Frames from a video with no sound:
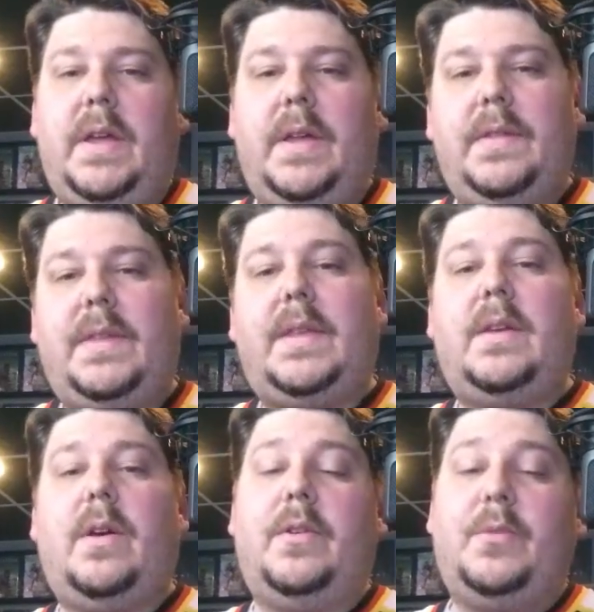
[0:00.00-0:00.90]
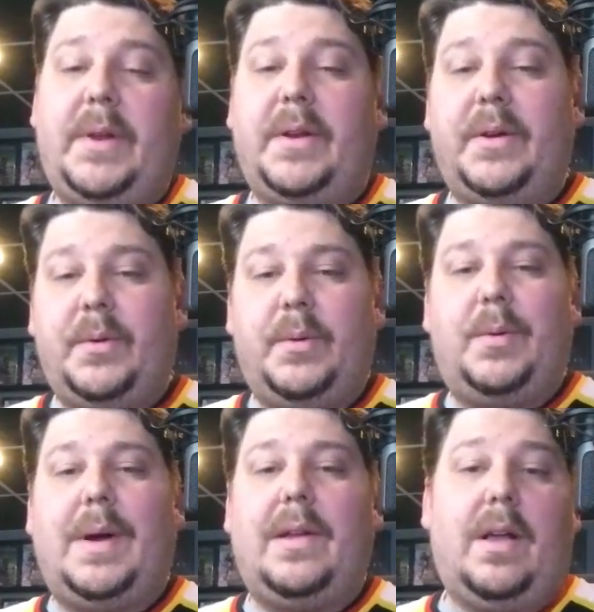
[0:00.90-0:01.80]
The Arduino,
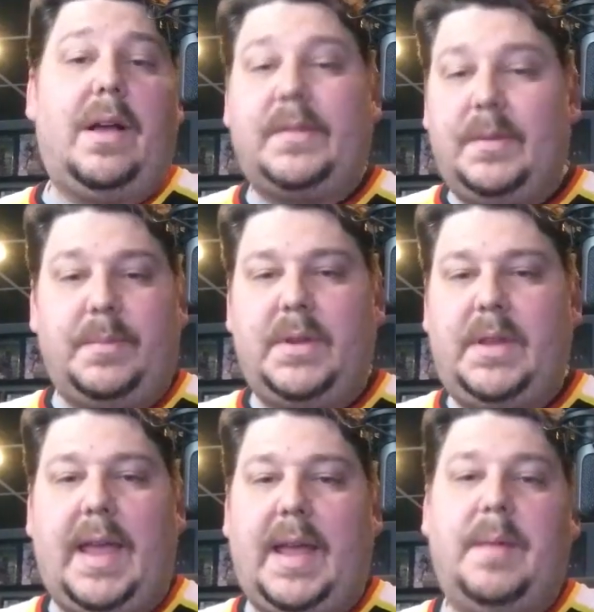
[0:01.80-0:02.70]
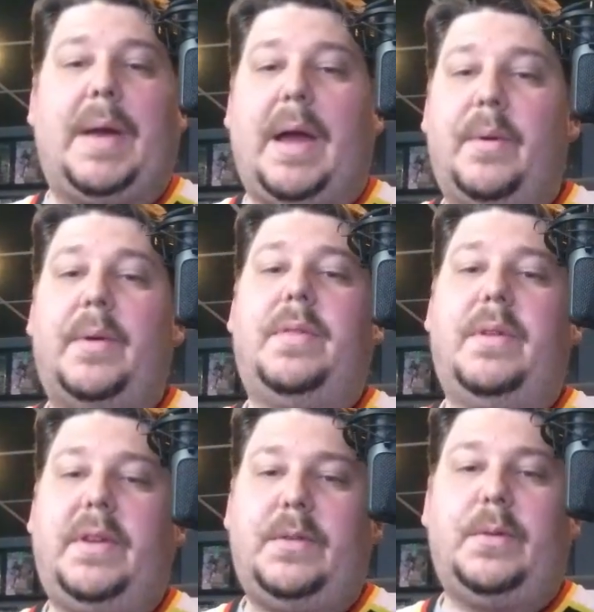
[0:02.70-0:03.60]
while awesome, can't power
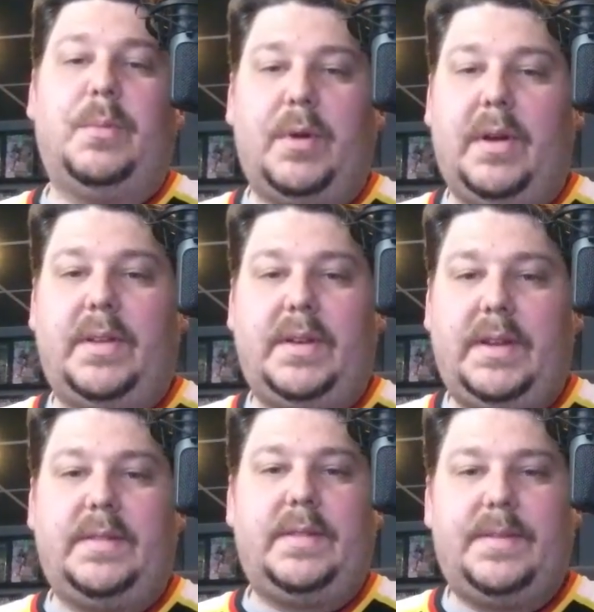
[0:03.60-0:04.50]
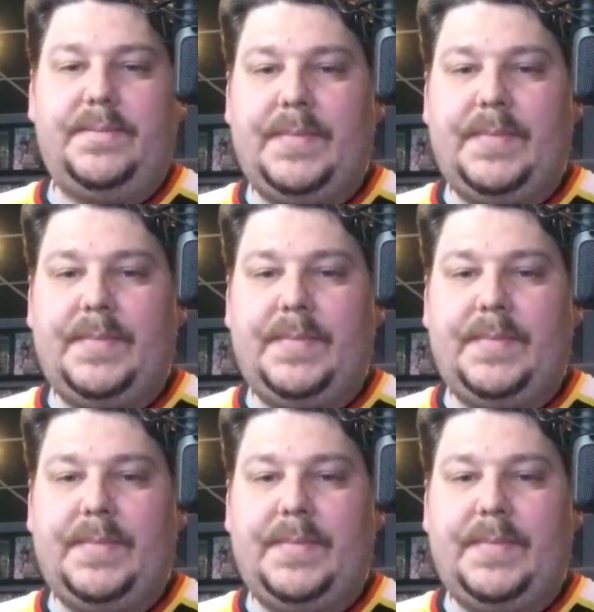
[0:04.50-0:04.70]
32 or more LEDs.